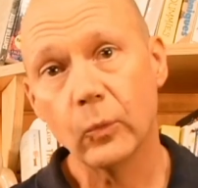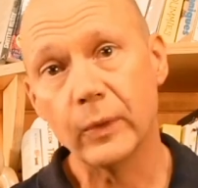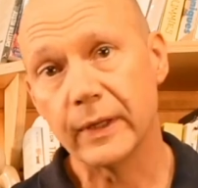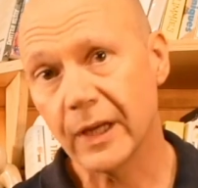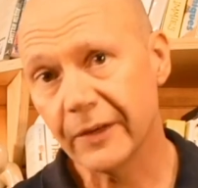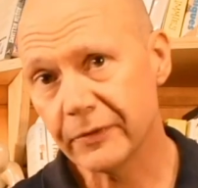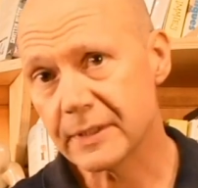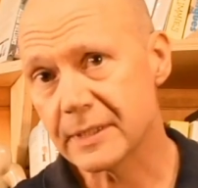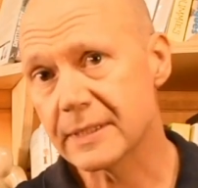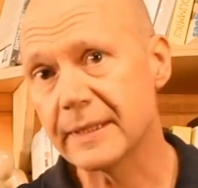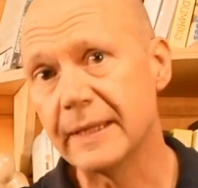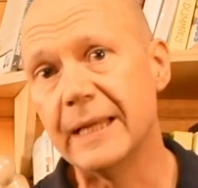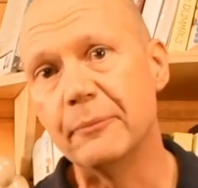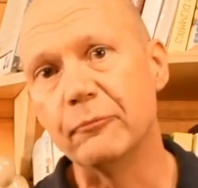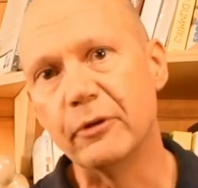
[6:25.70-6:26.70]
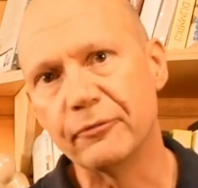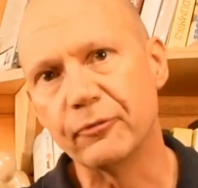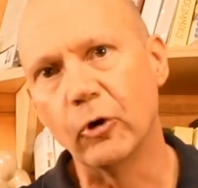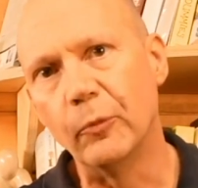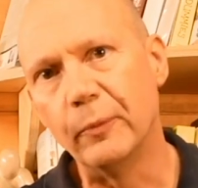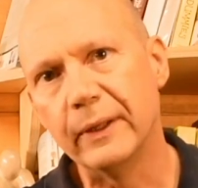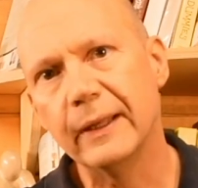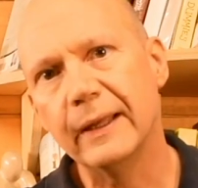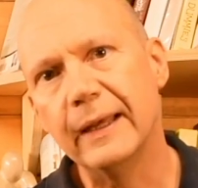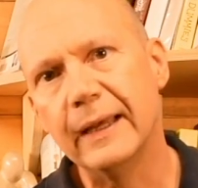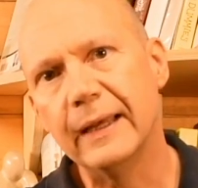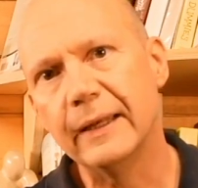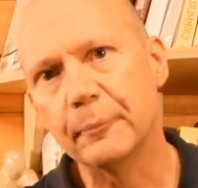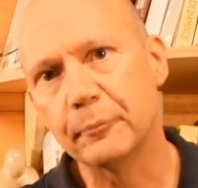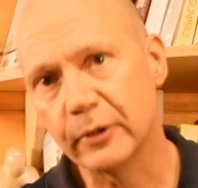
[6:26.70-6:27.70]
We covered steam reforming
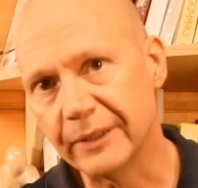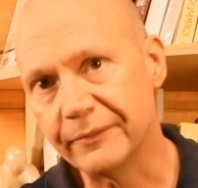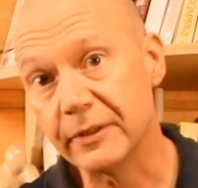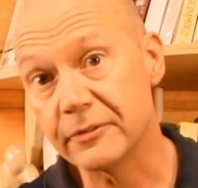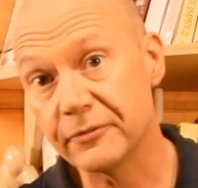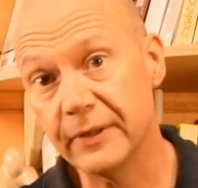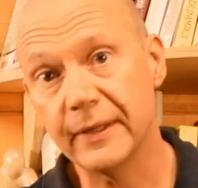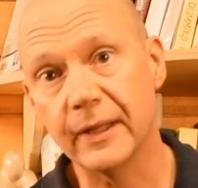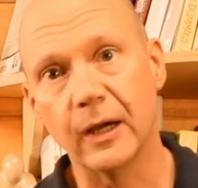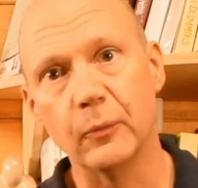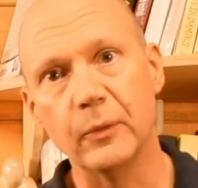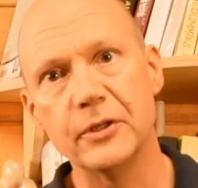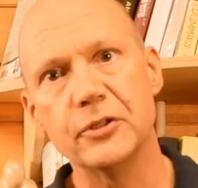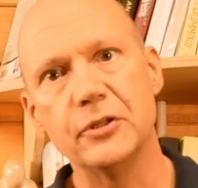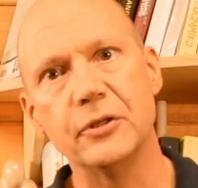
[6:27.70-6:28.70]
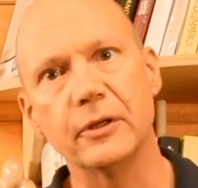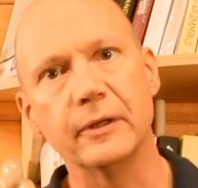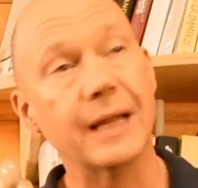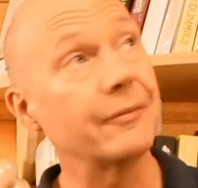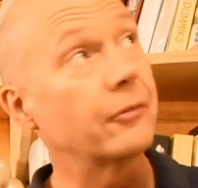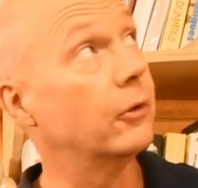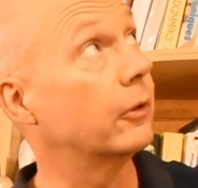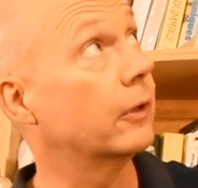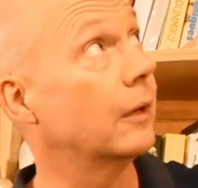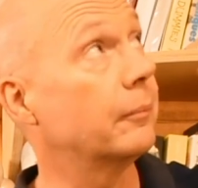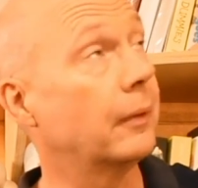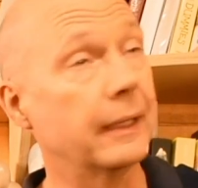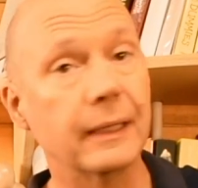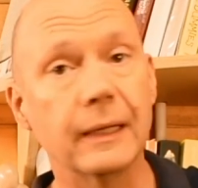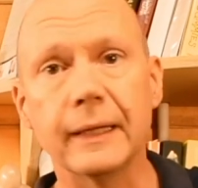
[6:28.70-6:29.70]
in a previous video, which you can have a look at
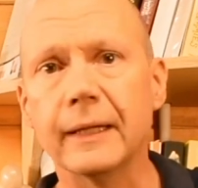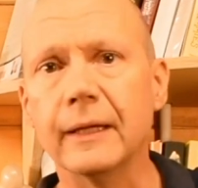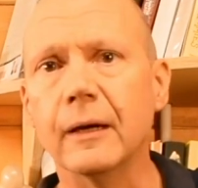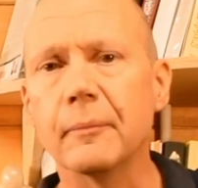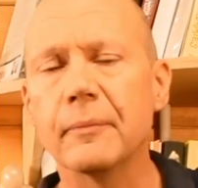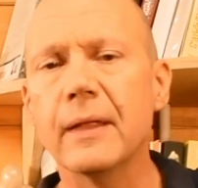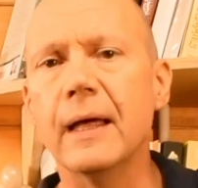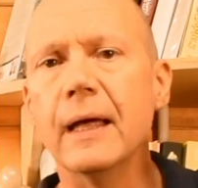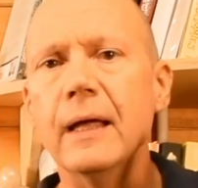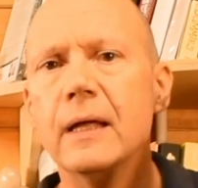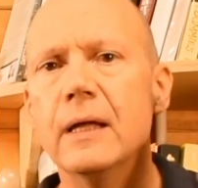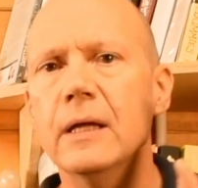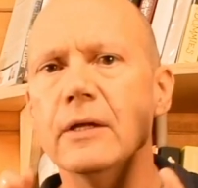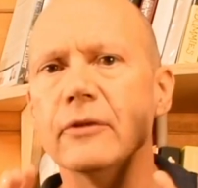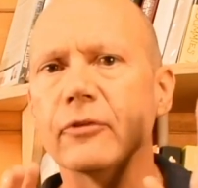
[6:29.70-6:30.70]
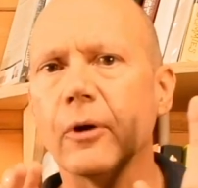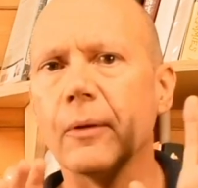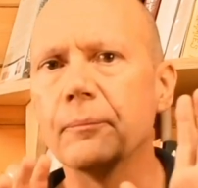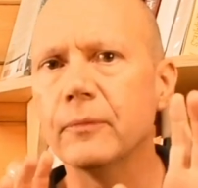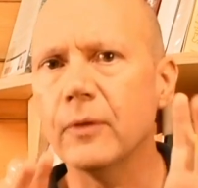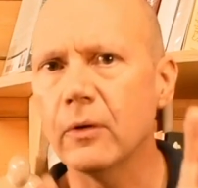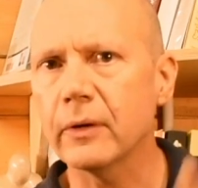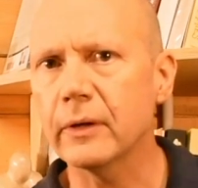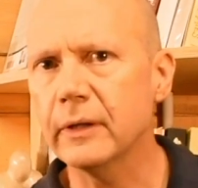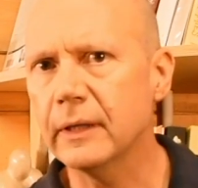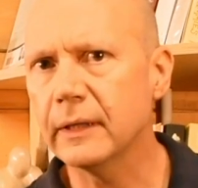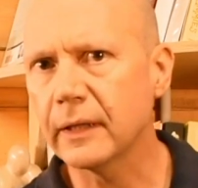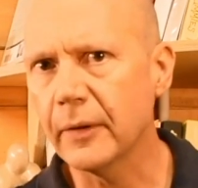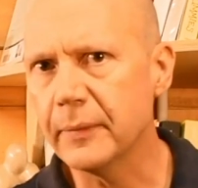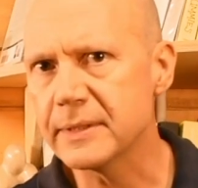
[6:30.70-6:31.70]
by clicking up there. So I'm not going
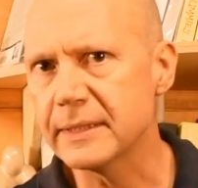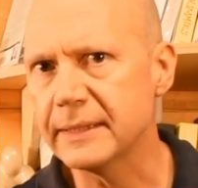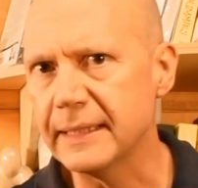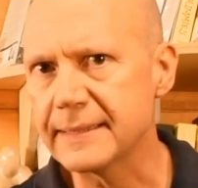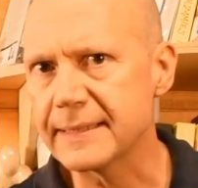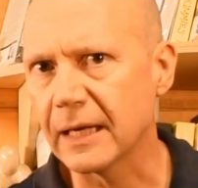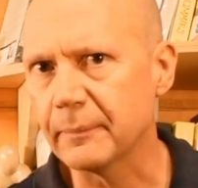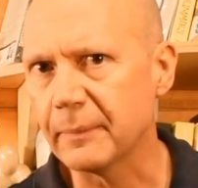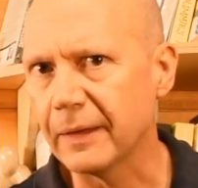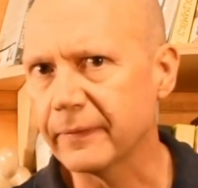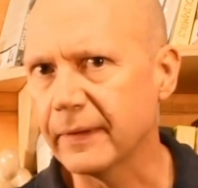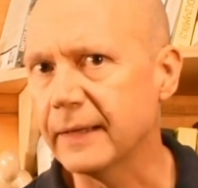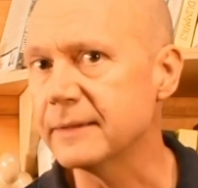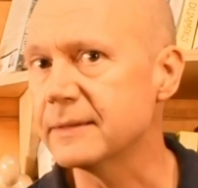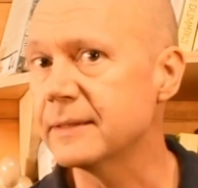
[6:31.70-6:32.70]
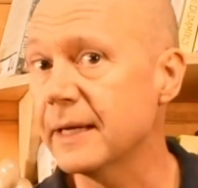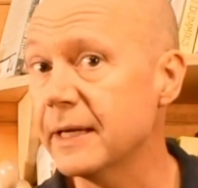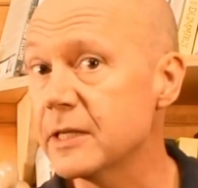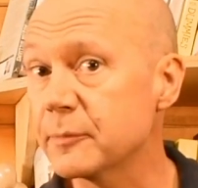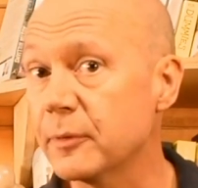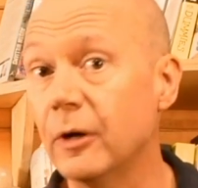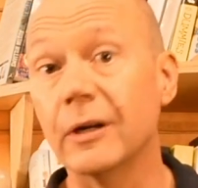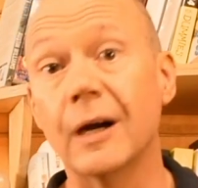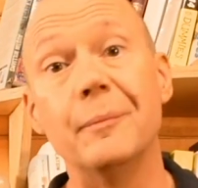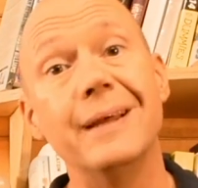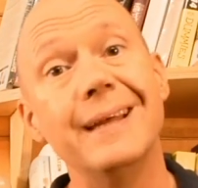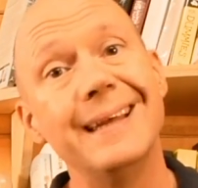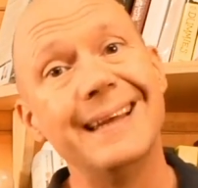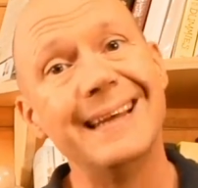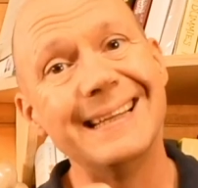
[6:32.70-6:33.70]
to go into detail about that in today's program.
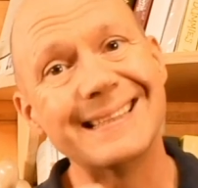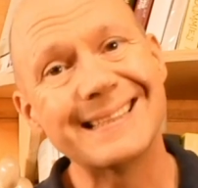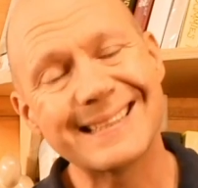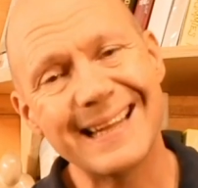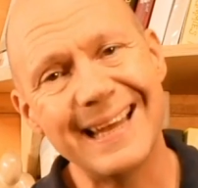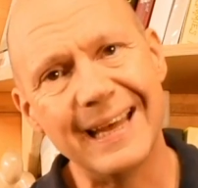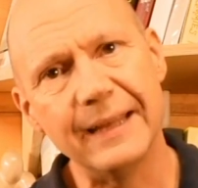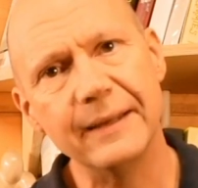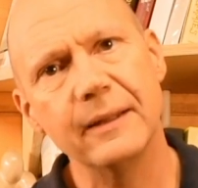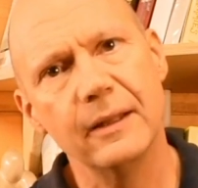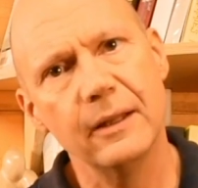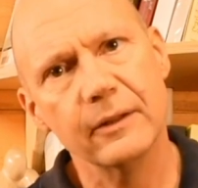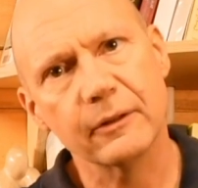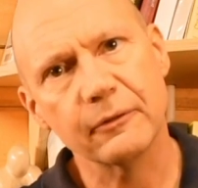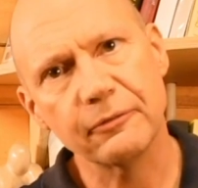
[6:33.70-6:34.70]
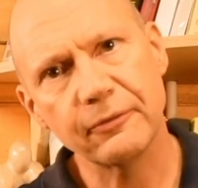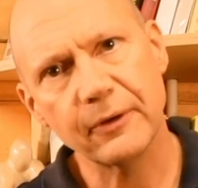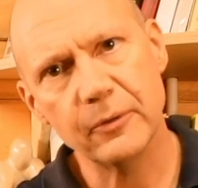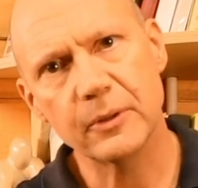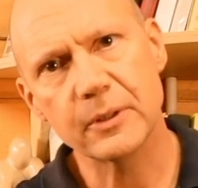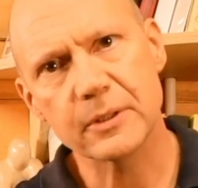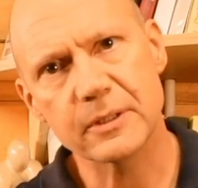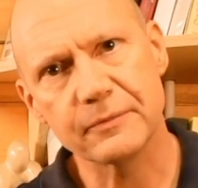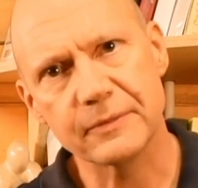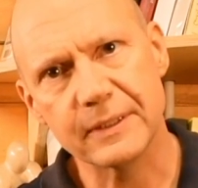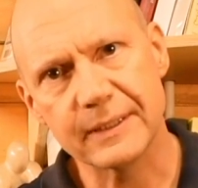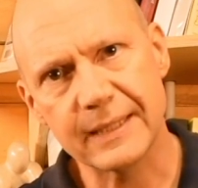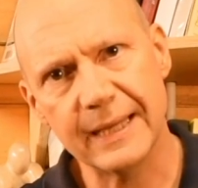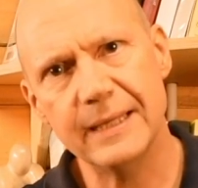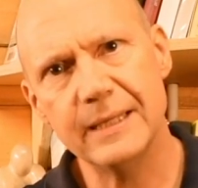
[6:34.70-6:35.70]
Instead, the focus of
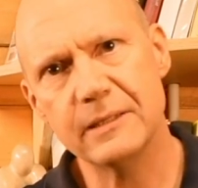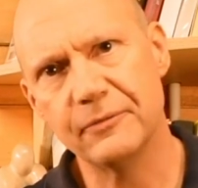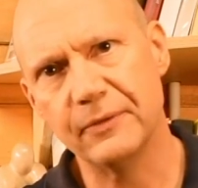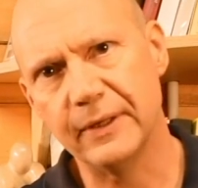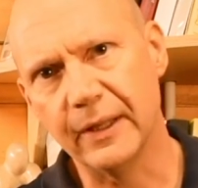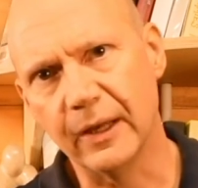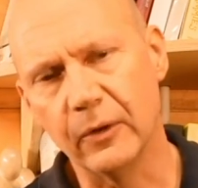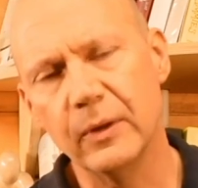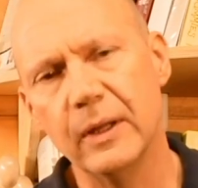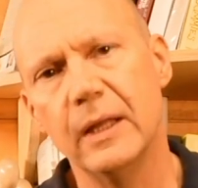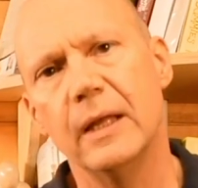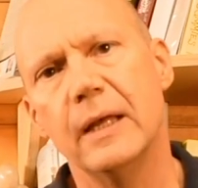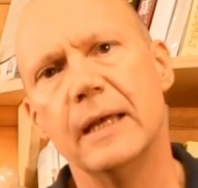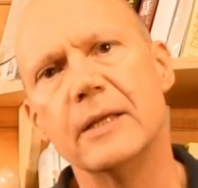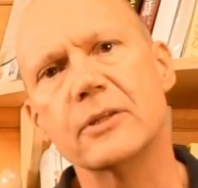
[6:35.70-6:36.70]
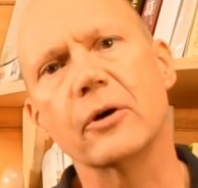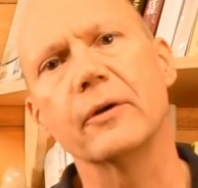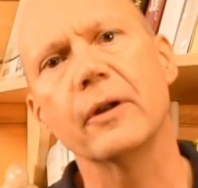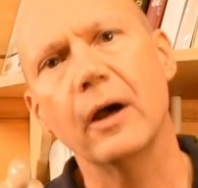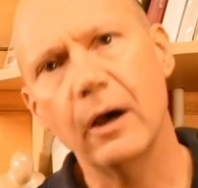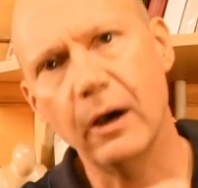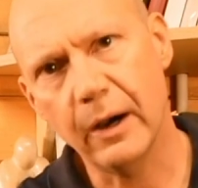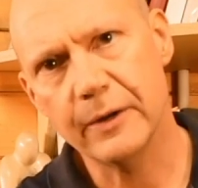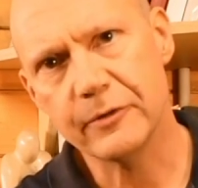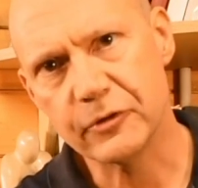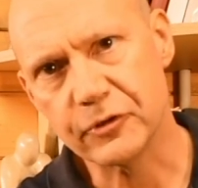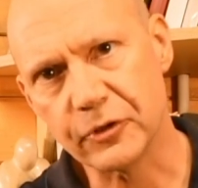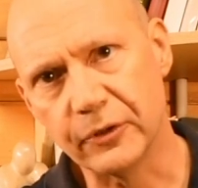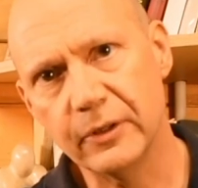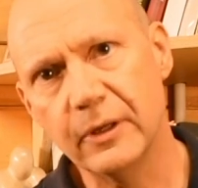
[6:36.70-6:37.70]
today's video is on
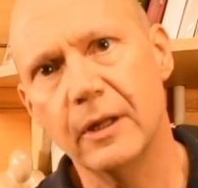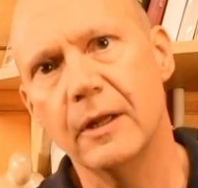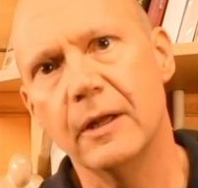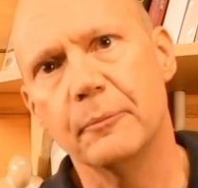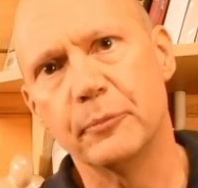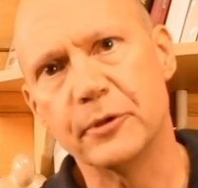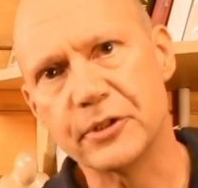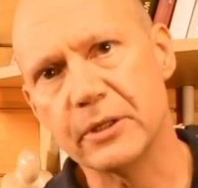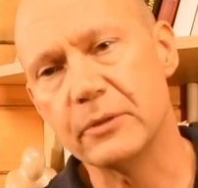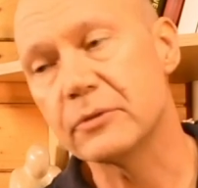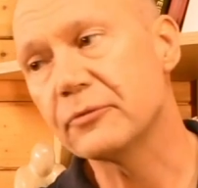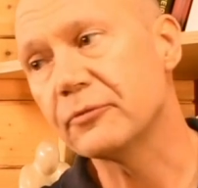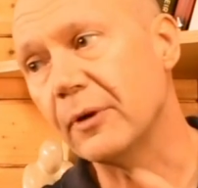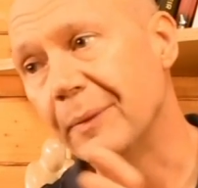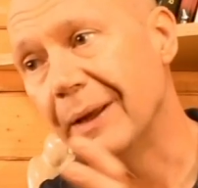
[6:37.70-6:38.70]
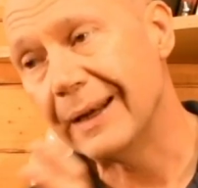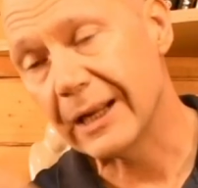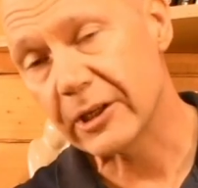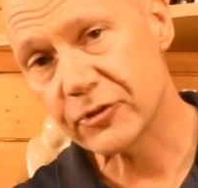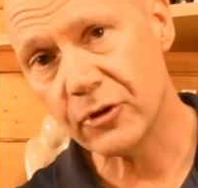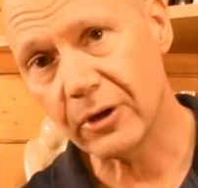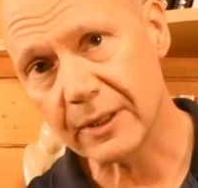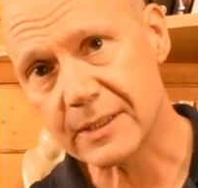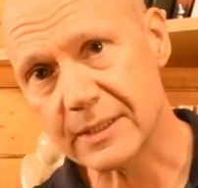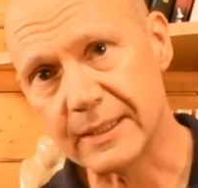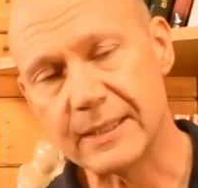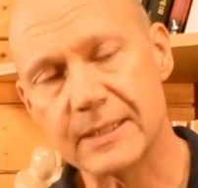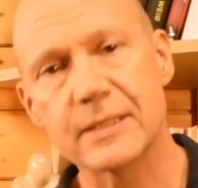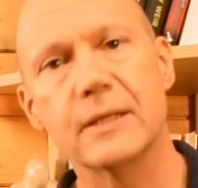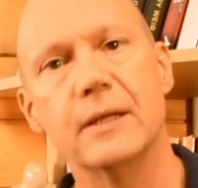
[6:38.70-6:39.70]
hydrogen produced from
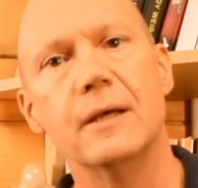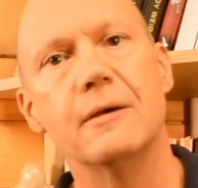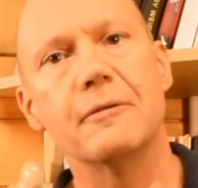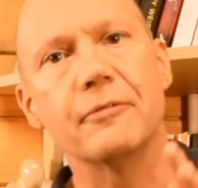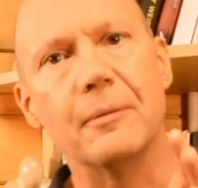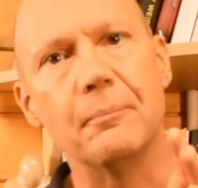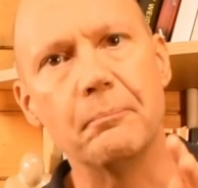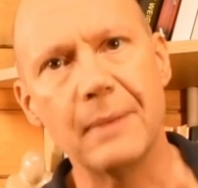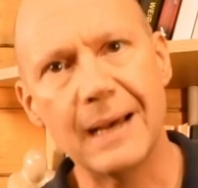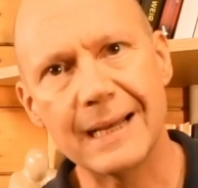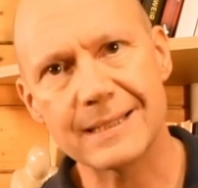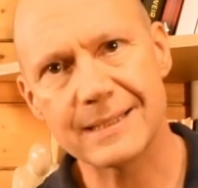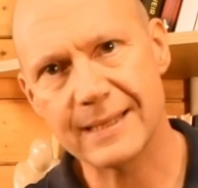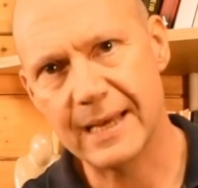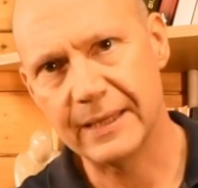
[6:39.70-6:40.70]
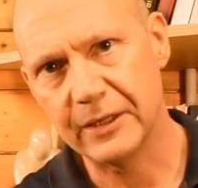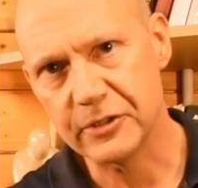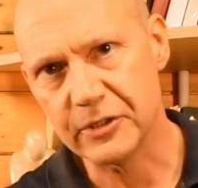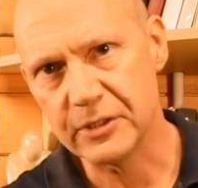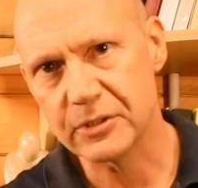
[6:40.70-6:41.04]
electrolysis for mass energy